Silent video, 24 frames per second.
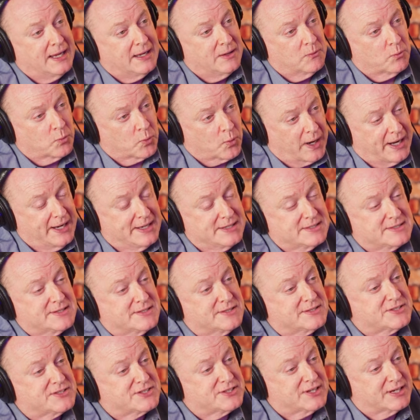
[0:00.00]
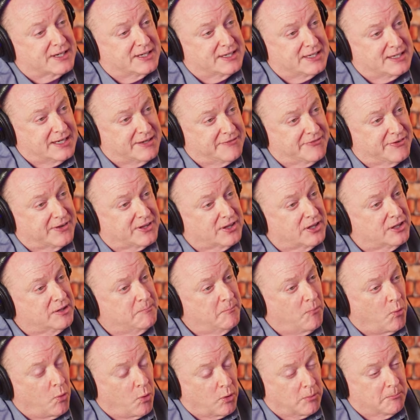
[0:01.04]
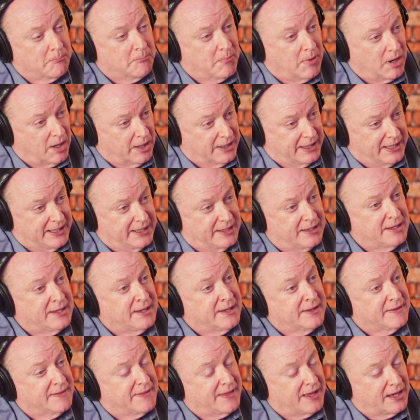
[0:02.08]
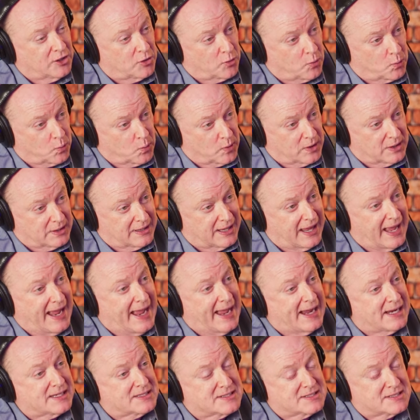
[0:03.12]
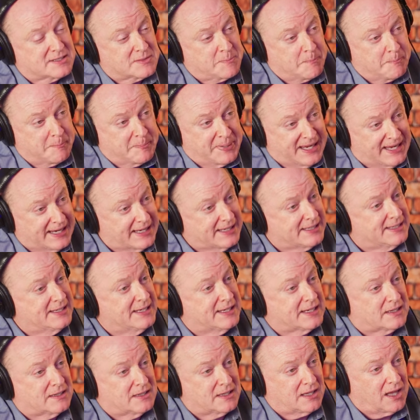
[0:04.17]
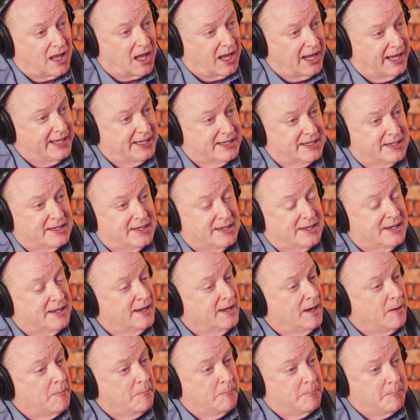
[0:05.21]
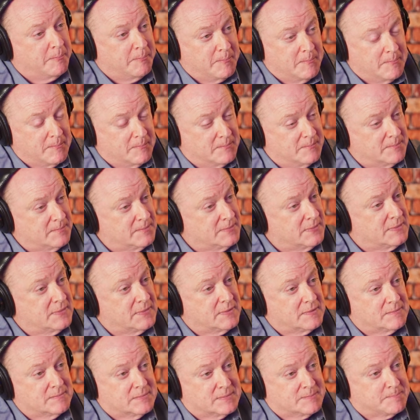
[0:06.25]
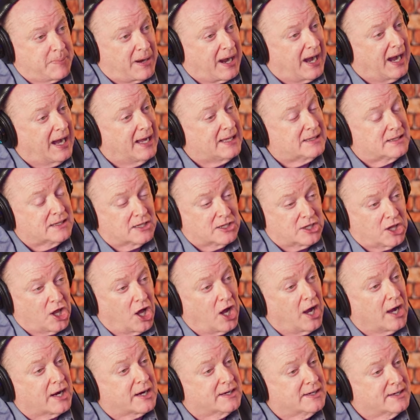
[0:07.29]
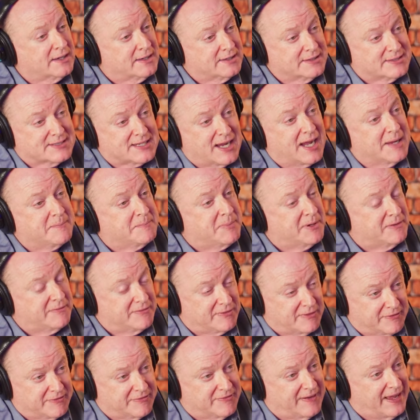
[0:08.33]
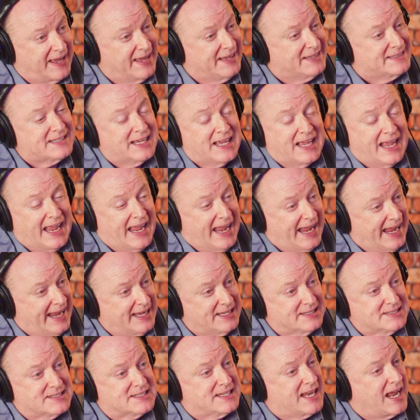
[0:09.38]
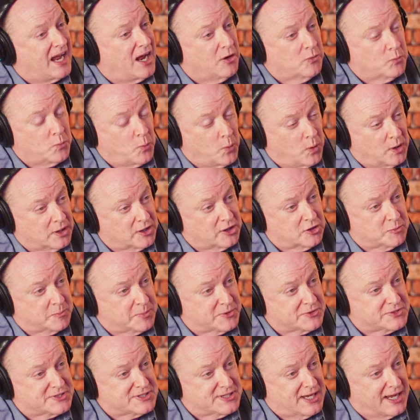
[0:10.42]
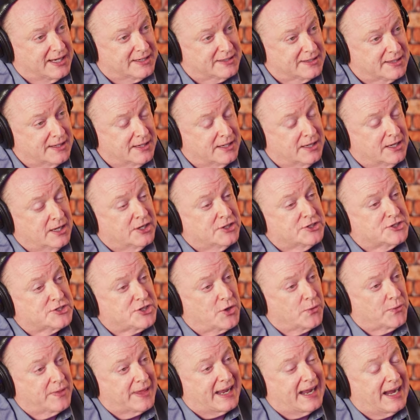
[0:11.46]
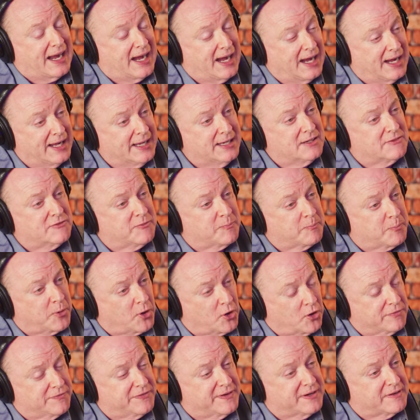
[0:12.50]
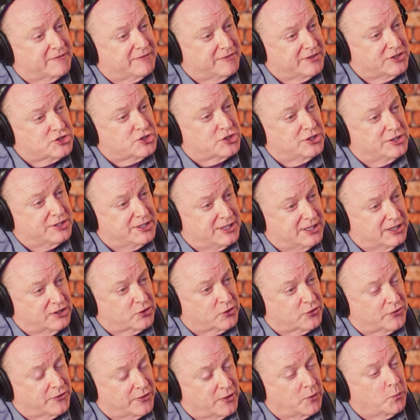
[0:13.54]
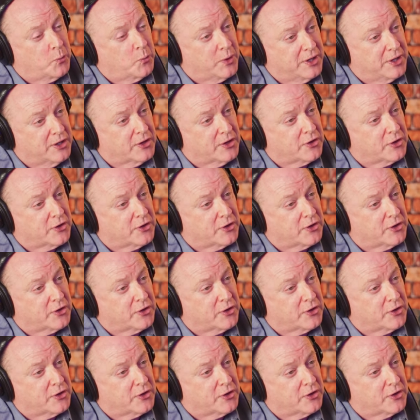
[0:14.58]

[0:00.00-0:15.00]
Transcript: raises significantly more money mm-hmm. than a relaxed picnic like mm-hmm. potluck type of event. Right. Hands down, 100%. So, the kind of perfect vision dinner that we are